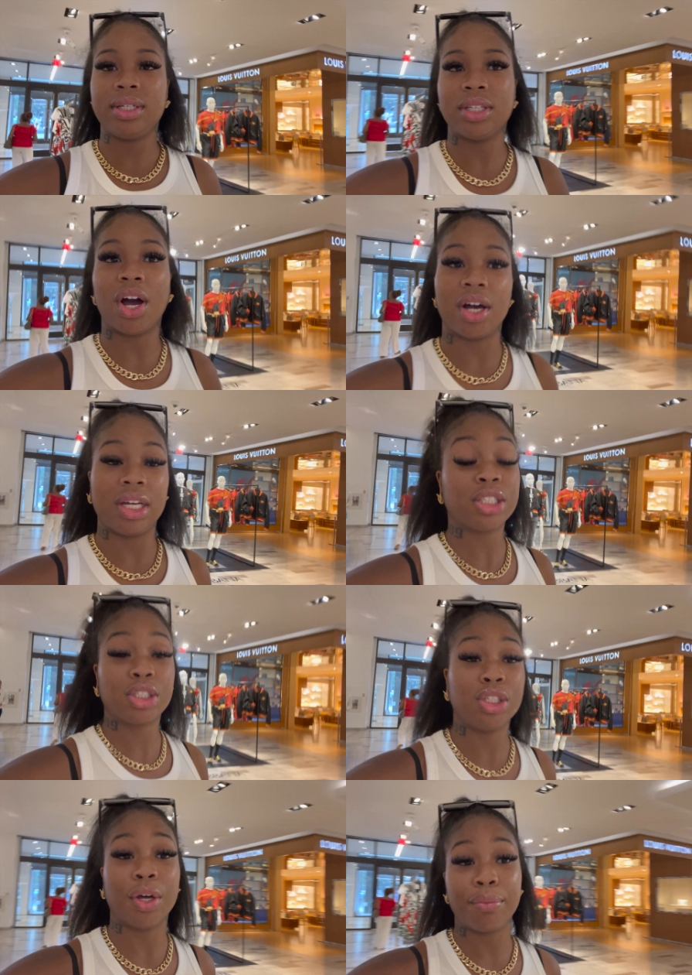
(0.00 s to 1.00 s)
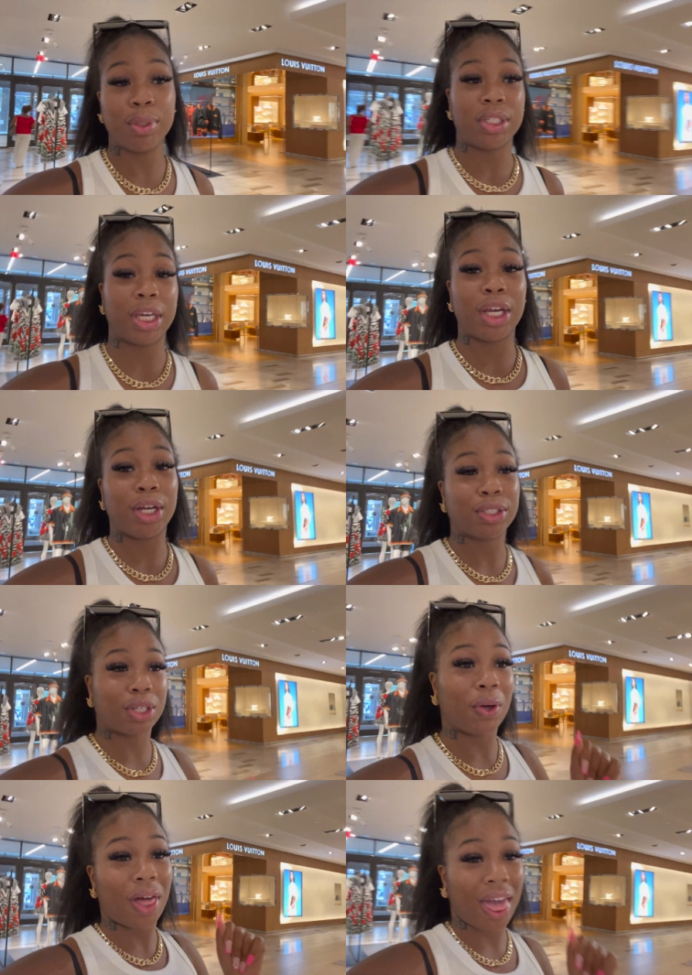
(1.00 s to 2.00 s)
Y'all, it's no music in here,
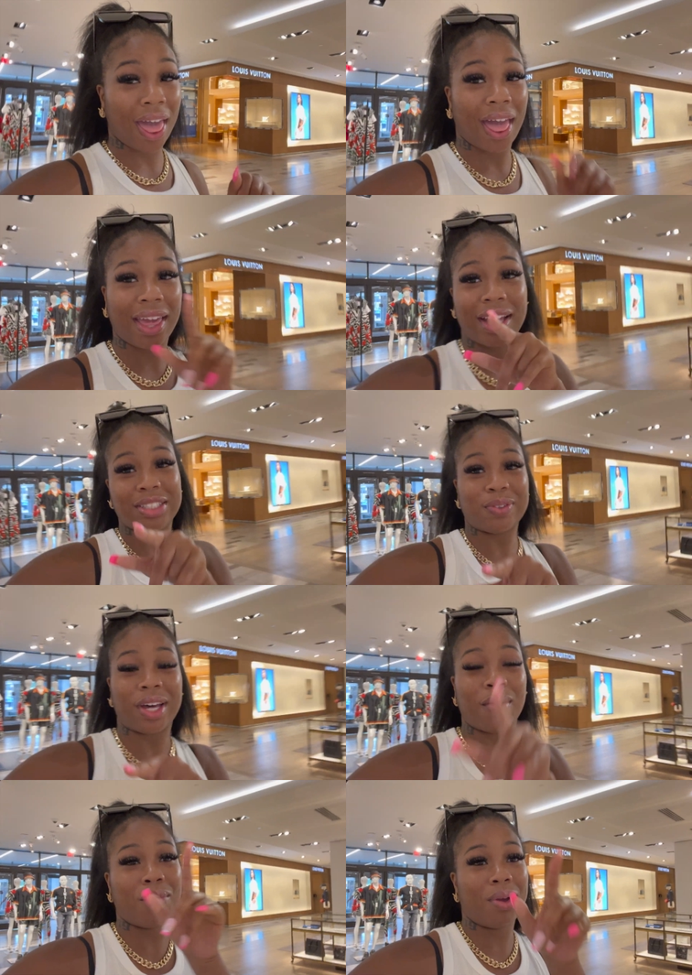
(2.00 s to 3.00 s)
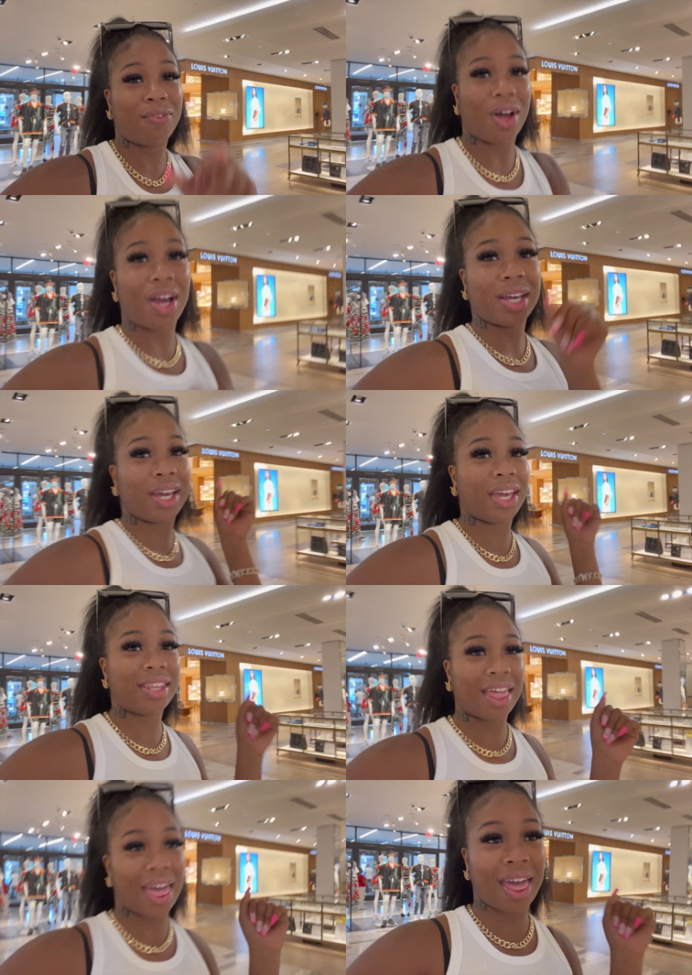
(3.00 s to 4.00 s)
so eh, guess what? We
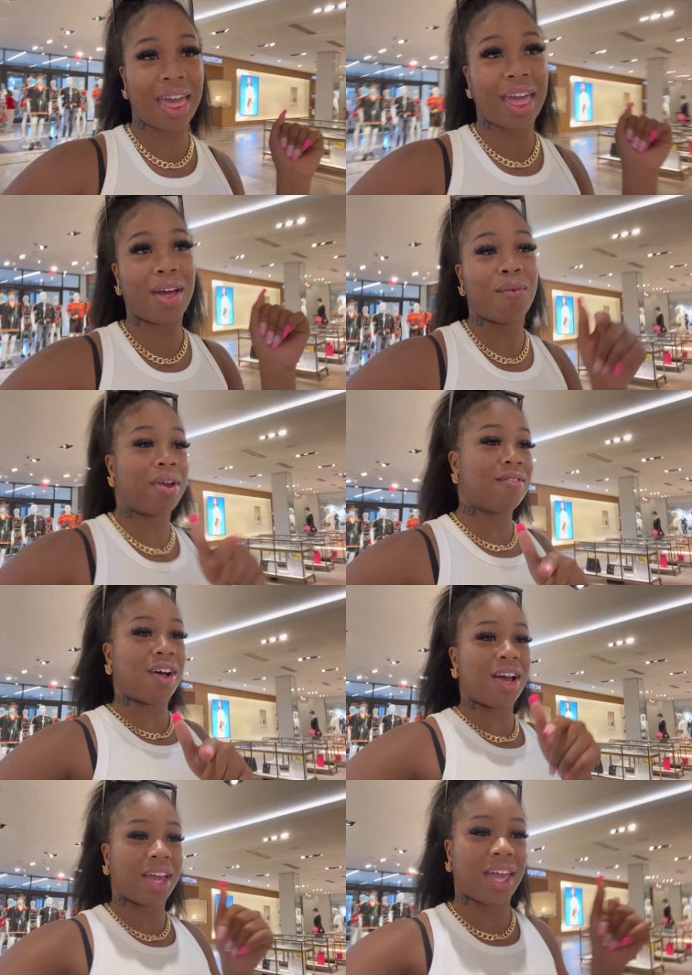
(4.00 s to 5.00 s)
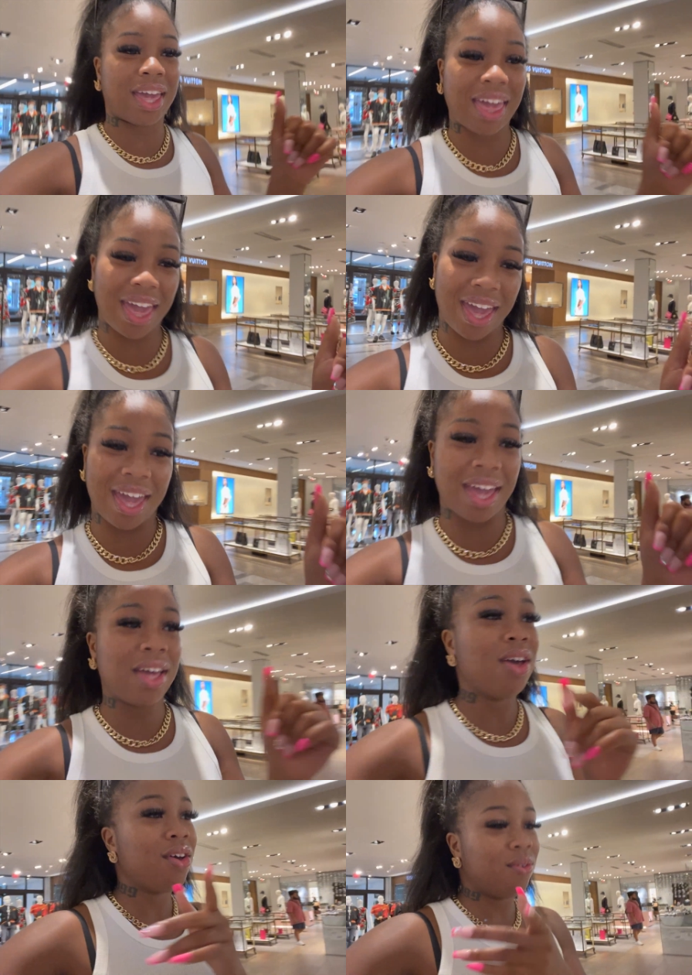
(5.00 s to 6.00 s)
vlogging, eh, we vlogging,
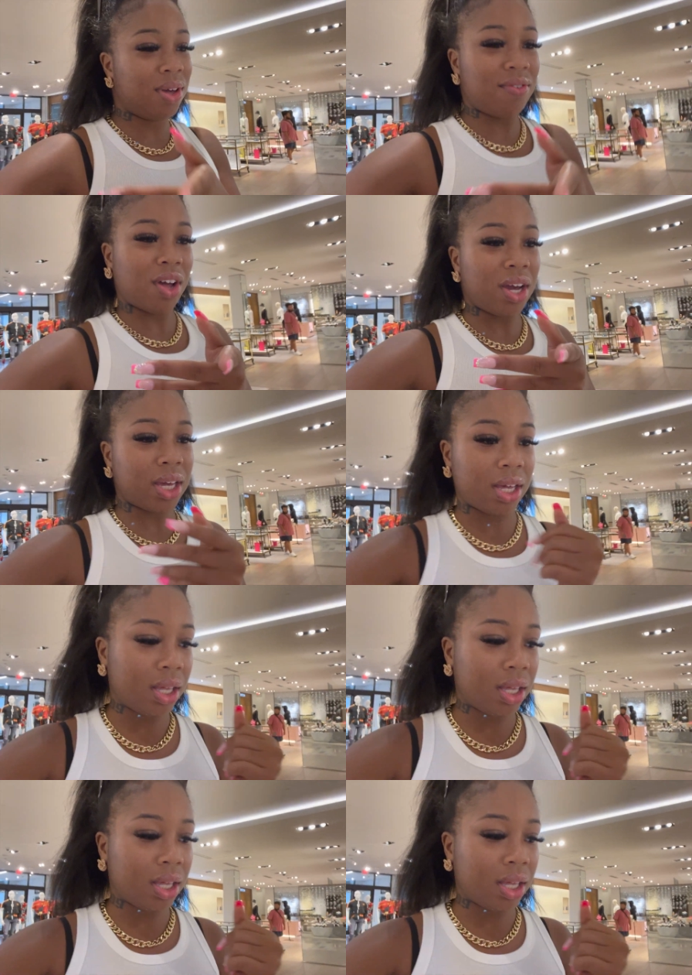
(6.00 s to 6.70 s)
eh, we vlogging.